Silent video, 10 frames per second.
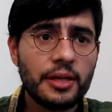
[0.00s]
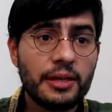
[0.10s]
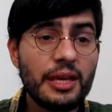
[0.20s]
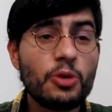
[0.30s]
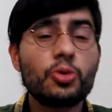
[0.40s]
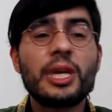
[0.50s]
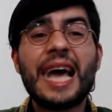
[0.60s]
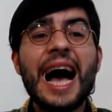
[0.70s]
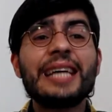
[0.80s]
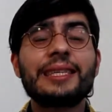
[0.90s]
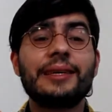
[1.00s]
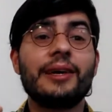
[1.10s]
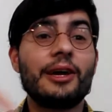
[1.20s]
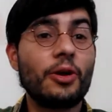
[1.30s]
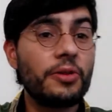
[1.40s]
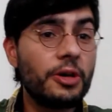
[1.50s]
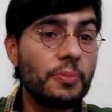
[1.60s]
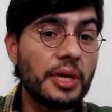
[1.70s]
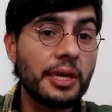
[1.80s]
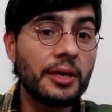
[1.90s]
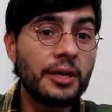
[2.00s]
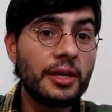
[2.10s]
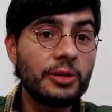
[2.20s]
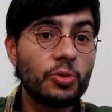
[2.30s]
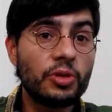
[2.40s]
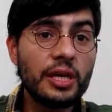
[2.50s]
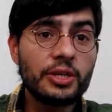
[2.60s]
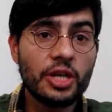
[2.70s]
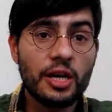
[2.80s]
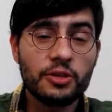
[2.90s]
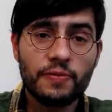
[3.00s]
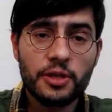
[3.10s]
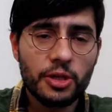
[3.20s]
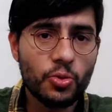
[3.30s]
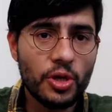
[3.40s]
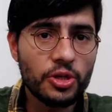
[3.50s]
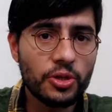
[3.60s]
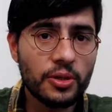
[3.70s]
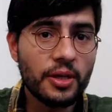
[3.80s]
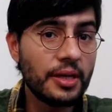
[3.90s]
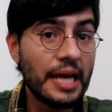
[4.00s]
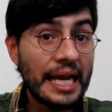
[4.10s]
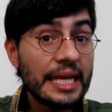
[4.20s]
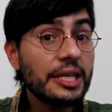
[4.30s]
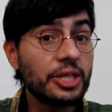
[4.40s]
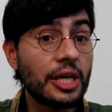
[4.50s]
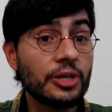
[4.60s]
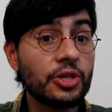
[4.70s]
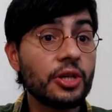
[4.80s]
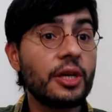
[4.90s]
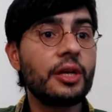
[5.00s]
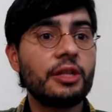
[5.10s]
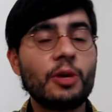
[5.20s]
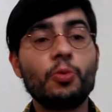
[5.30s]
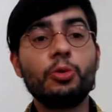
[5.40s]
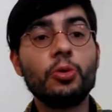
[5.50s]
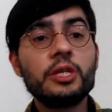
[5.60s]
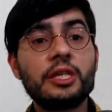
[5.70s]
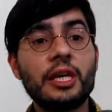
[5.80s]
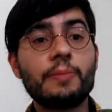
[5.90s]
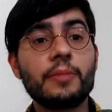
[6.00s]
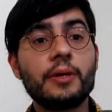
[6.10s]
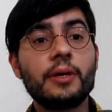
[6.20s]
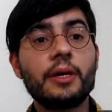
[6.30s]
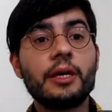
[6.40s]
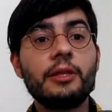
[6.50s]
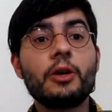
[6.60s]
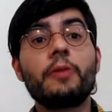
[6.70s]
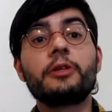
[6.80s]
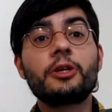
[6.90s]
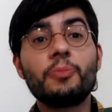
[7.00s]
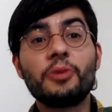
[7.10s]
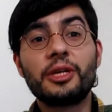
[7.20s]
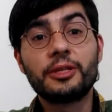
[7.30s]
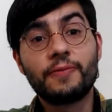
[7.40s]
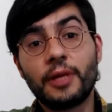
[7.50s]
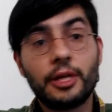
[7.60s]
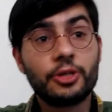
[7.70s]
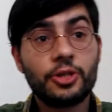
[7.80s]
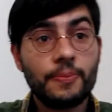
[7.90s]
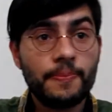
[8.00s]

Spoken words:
They usually ask another committee to take charge of the situation, and in exchange, they will do the same in the other committee's village.